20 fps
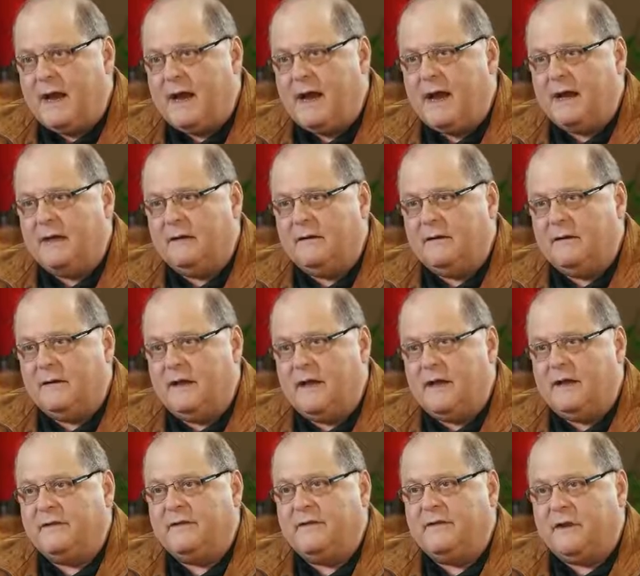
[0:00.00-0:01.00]
and
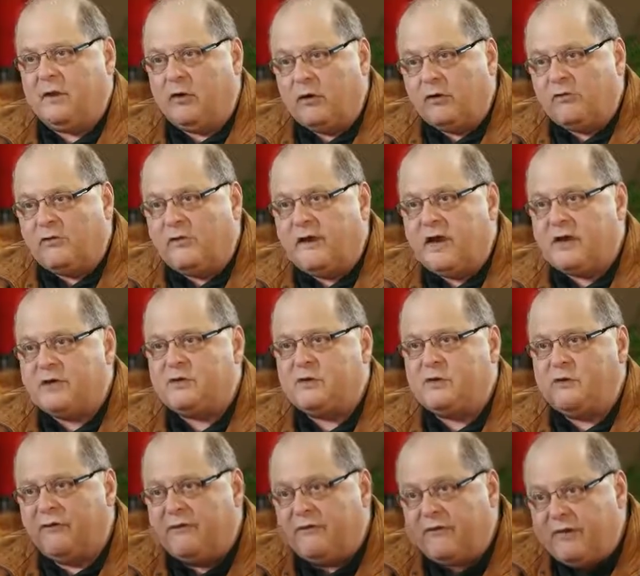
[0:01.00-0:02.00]
under the
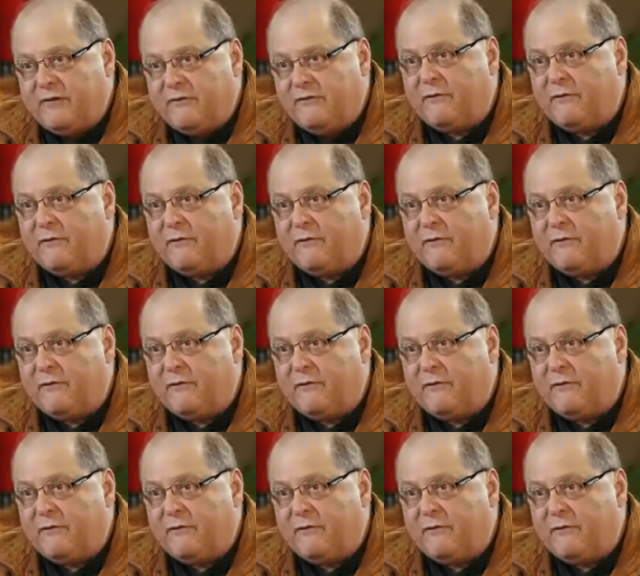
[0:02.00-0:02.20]
coordination of 3